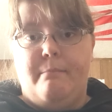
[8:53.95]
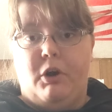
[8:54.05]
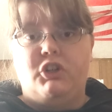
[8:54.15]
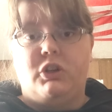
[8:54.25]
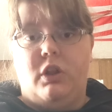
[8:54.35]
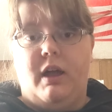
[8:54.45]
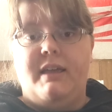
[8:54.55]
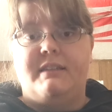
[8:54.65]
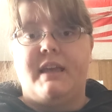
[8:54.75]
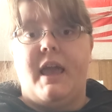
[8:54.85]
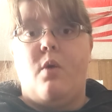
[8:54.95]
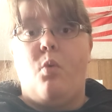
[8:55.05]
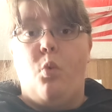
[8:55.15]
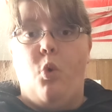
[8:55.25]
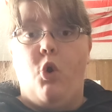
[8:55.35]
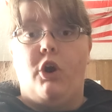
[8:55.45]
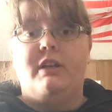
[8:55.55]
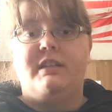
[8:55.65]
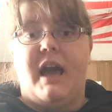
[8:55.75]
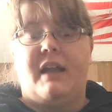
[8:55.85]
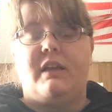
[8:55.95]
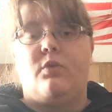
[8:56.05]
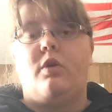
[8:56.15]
Martial law is a war tactic.